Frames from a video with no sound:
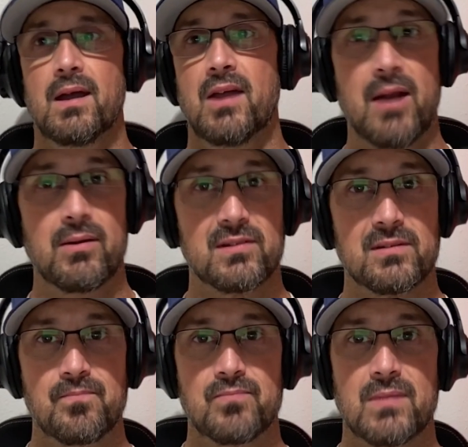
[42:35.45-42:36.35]
For the
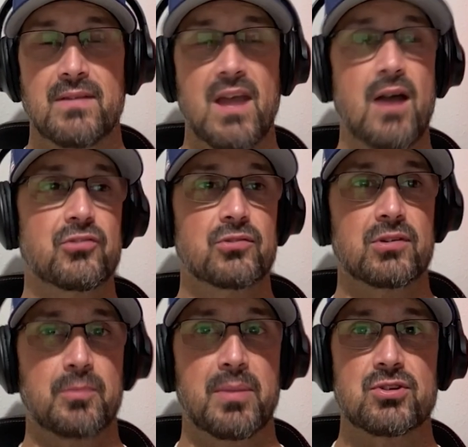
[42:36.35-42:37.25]
Pirates, they
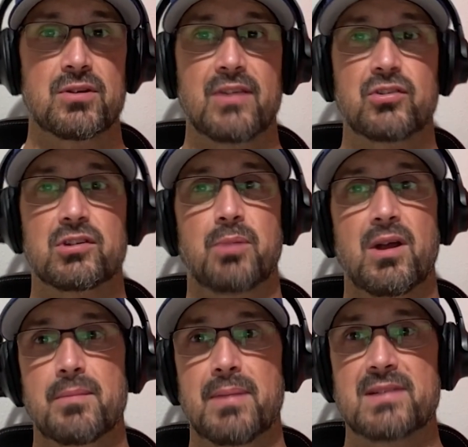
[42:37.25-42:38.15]
also took a pitcher. They
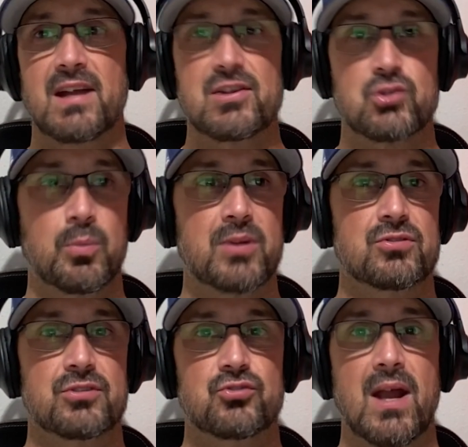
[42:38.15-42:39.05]
took probably the best high school
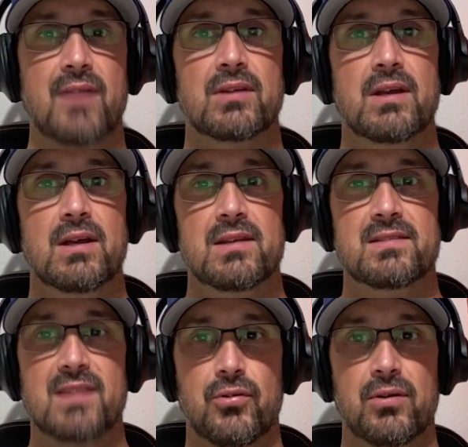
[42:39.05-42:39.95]
pitcher in the draft,
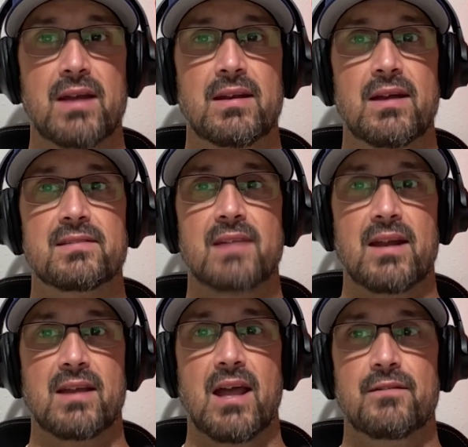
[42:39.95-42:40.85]
Seth
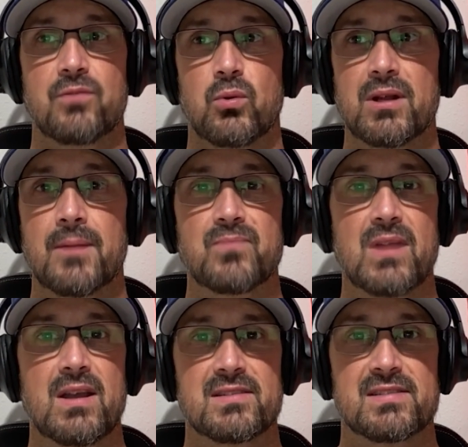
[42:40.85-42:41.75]
Hernandez out of California,
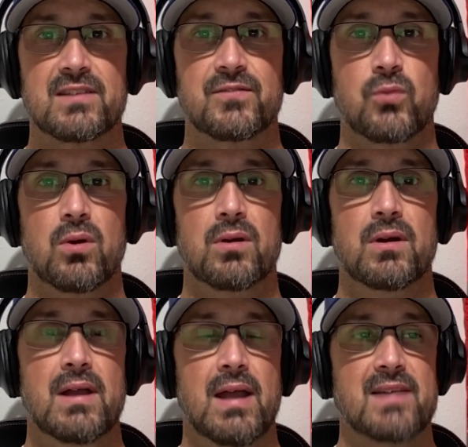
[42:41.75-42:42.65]

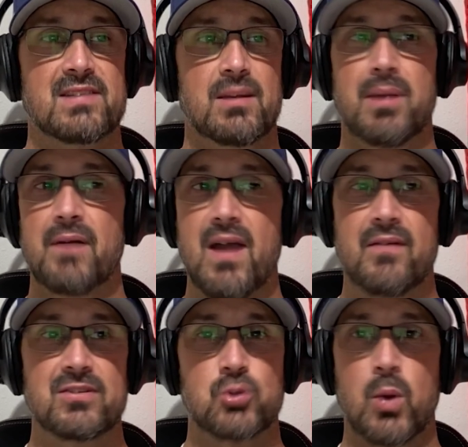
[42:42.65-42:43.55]
6'4", has an
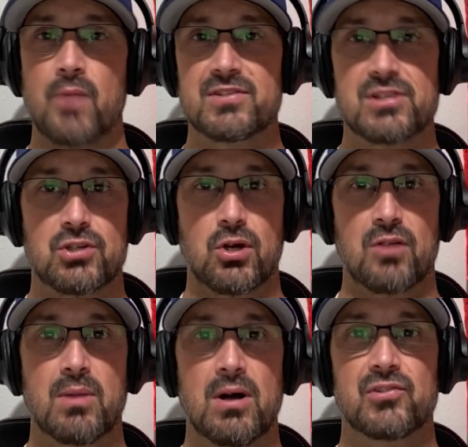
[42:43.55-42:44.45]
above average
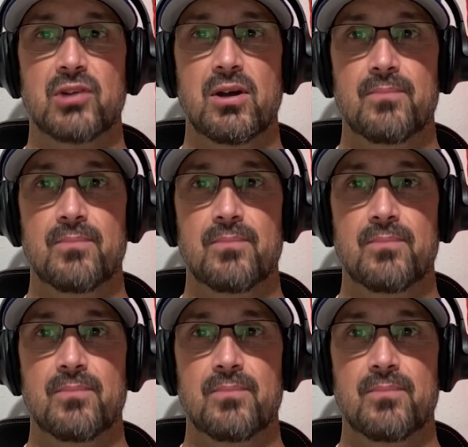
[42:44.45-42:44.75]
12-6 curveball.